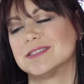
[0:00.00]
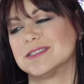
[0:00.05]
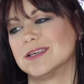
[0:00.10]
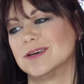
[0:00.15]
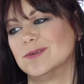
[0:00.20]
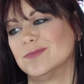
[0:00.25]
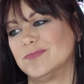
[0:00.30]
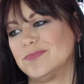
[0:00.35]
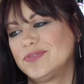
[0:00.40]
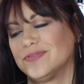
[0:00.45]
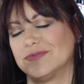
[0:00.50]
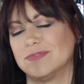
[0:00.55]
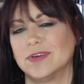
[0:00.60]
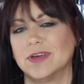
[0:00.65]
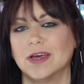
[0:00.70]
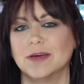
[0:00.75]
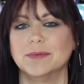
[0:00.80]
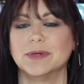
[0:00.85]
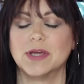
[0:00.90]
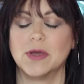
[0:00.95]
So
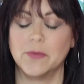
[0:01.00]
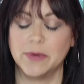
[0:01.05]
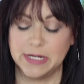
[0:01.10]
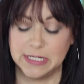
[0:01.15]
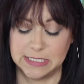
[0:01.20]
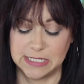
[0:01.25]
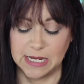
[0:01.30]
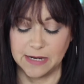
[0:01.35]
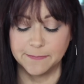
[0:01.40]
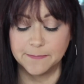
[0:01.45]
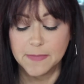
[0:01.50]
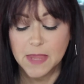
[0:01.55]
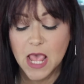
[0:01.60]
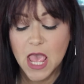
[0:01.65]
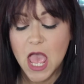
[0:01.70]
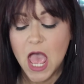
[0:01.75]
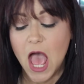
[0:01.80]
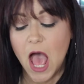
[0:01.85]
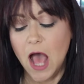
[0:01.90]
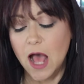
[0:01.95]
I'm gonna go in at
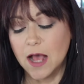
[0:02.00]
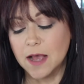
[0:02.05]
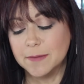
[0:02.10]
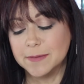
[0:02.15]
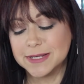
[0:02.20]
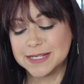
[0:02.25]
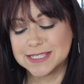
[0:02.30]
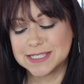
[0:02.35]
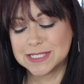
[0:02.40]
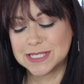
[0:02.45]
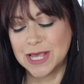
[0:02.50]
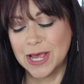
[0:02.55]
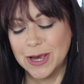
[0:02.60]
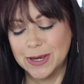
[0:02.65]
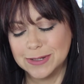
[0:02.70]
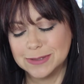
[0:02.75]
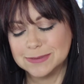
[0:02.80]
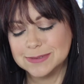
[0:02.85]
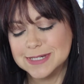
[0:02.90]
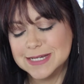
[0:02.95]
10.
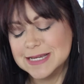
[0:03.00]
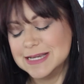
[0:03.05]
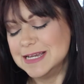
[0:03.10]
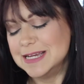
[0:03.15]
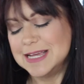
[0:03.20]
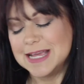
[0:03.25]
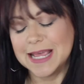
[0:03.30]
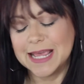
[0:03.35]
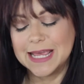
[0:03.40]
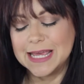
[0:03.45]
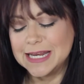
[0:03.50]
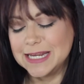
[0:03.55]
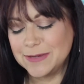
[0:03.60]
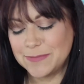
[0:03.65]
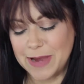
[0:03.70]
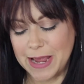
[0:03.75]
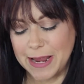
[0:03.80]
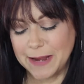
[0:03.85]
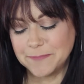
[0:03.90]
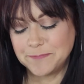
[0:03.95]
So
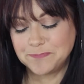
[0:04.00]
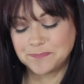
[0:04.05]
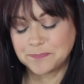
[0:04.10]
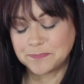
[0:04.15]
anyway,